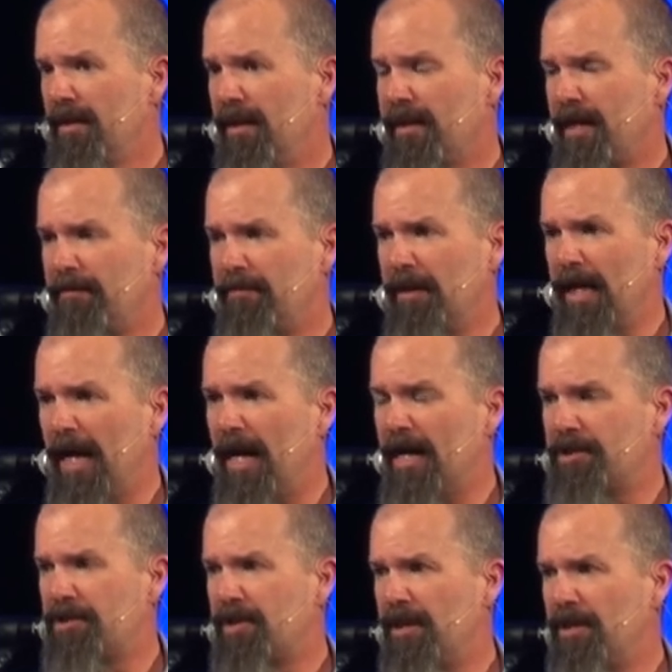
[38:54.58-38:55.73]
God, very
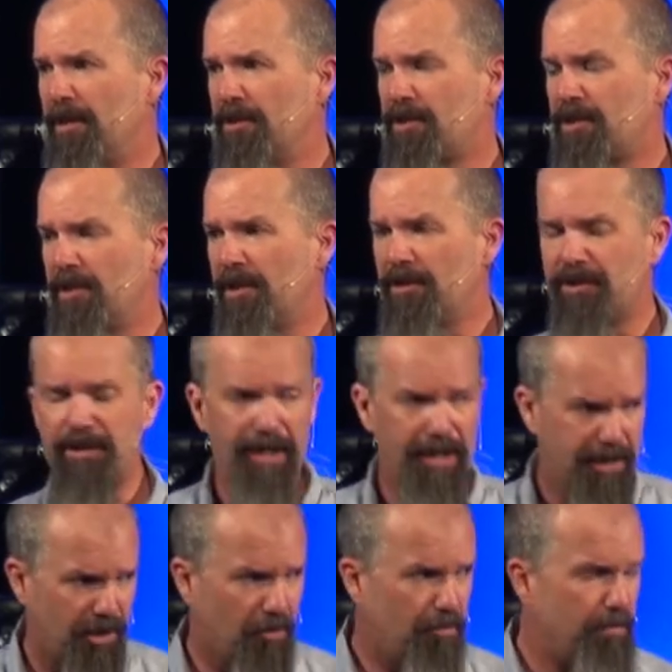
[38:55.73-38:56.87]
honestly, there's, there's
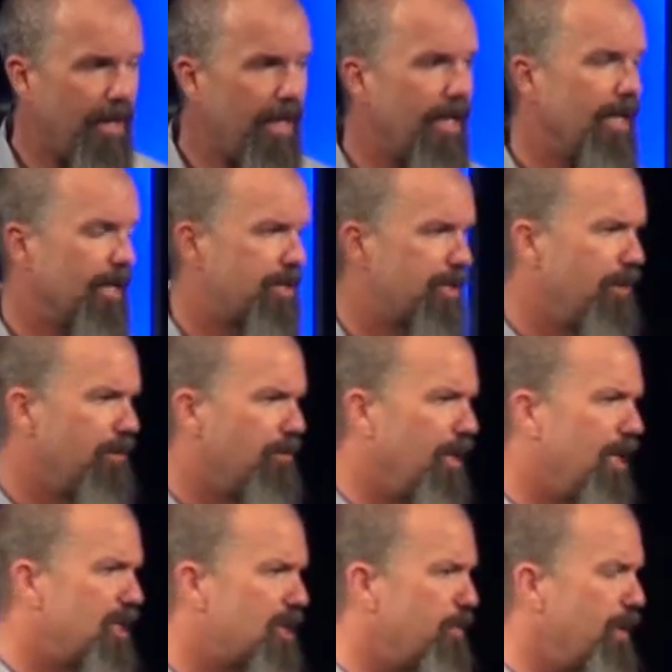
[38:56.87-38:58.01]
disobedience there that
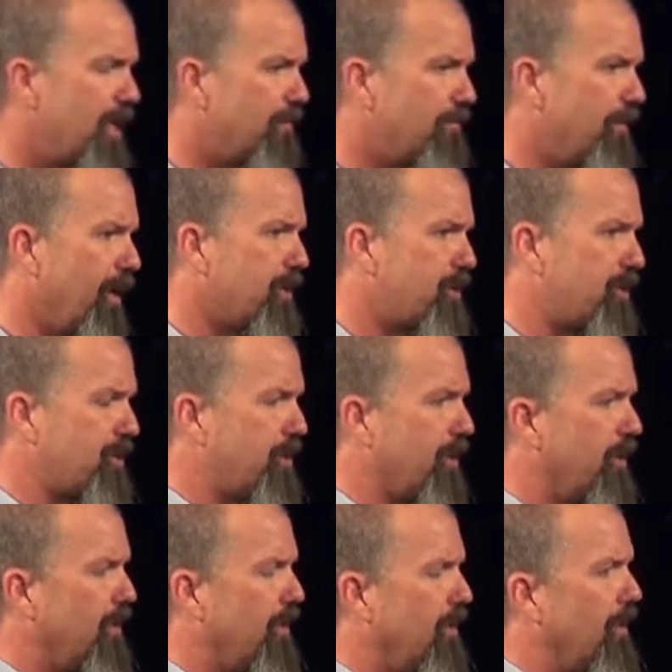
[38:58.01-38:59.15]
needs to be confessed.
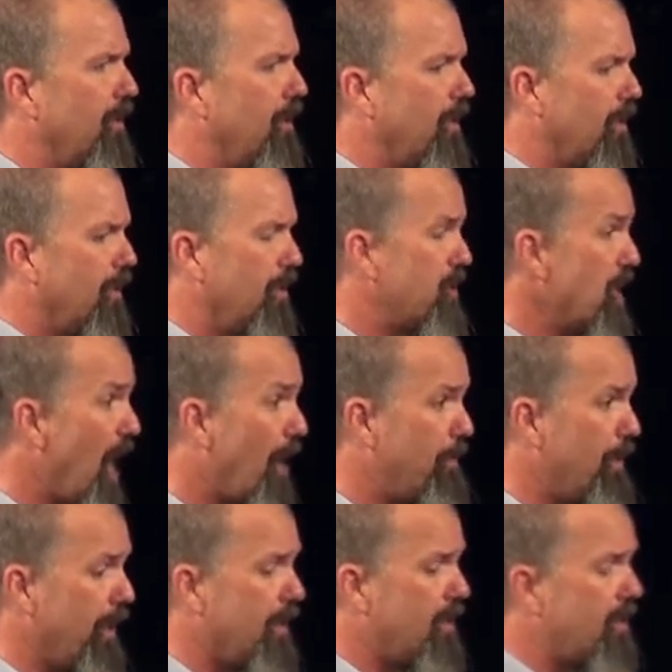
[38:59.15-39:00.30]
There's not
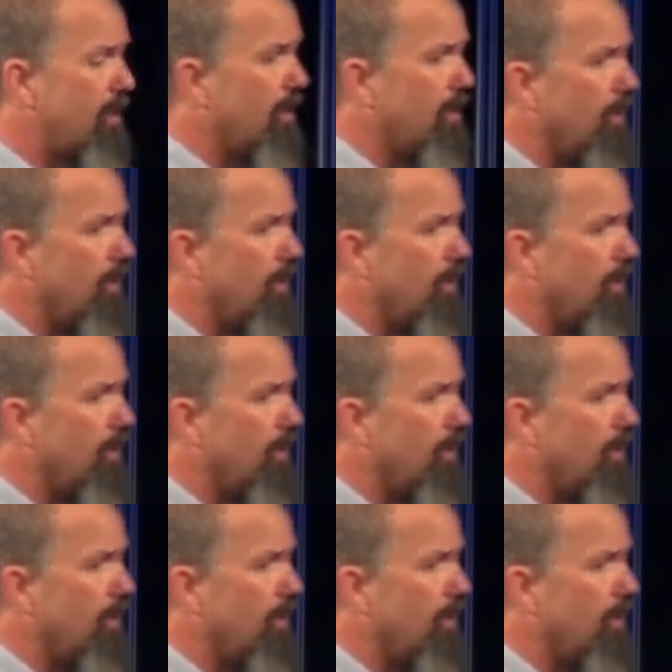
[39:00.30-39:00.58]
peace.